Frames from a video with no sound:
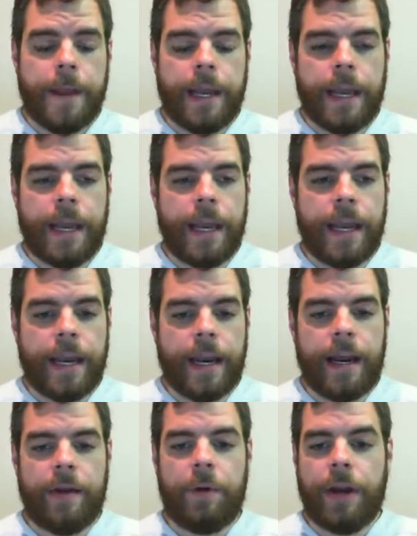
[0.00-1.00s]
And
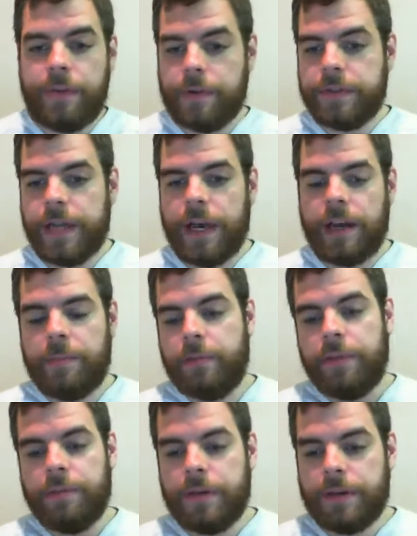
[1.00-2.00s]
I write those down. I
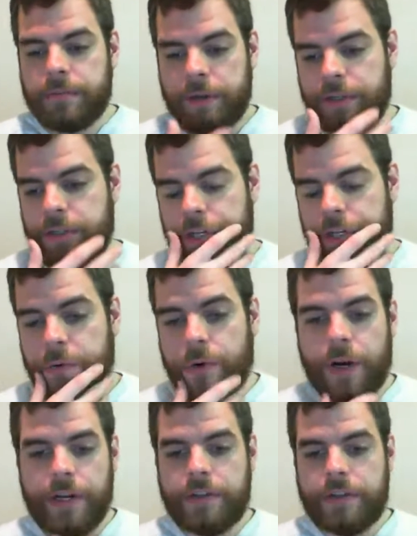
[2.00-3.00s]
put them in a spreadsheet,
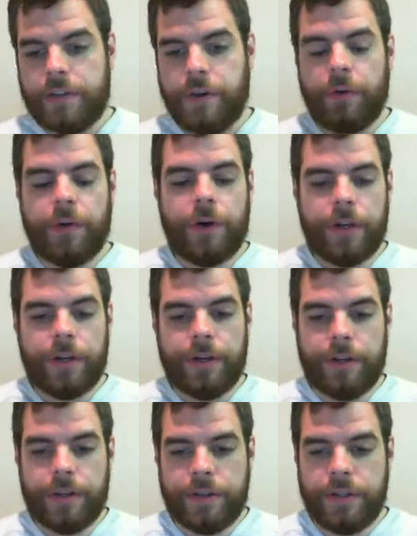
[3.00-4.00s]
or I just go on
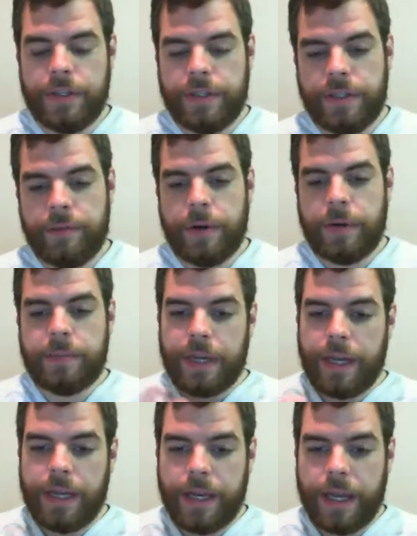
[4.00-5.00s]
the GDC
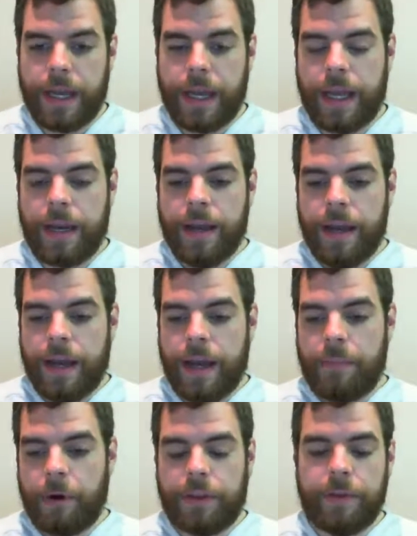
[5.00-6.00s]
website and I
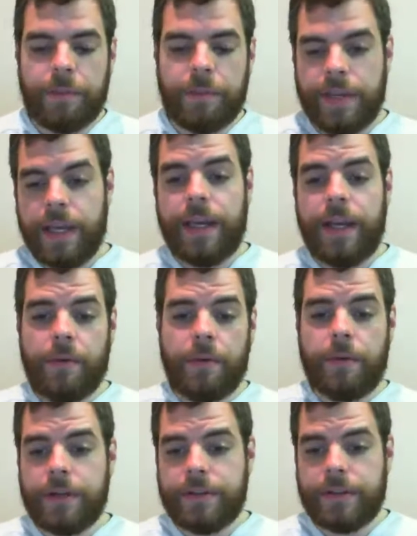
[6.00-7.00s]
mark them as, hey, I want
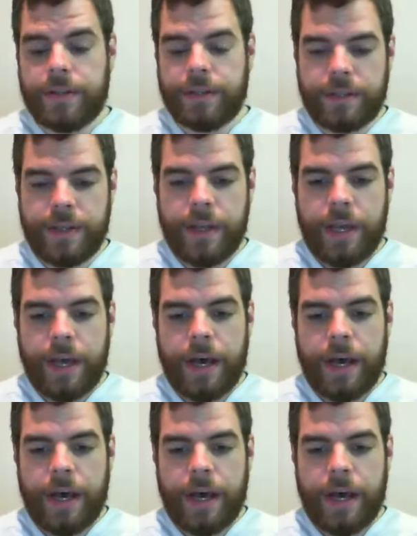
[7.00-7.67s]
to watch this.